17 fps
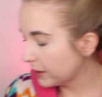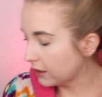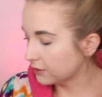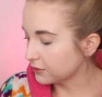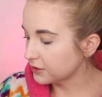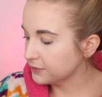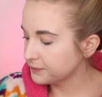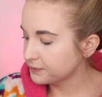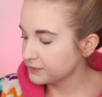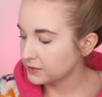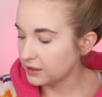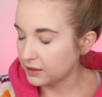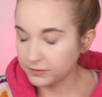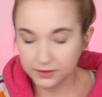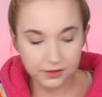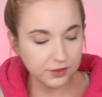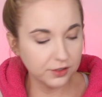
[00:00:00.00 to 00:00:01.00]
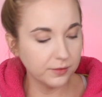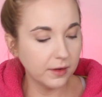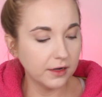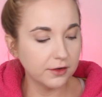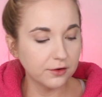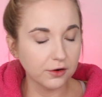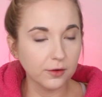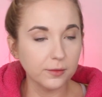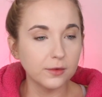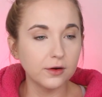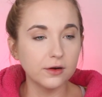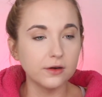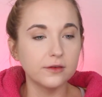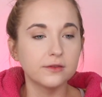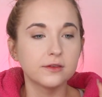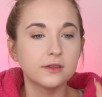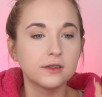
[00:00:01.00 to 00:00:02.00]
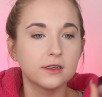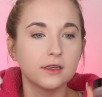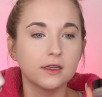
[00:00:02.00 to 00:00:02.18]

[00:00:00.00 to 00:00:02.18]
powder. I'm gonna do my normal,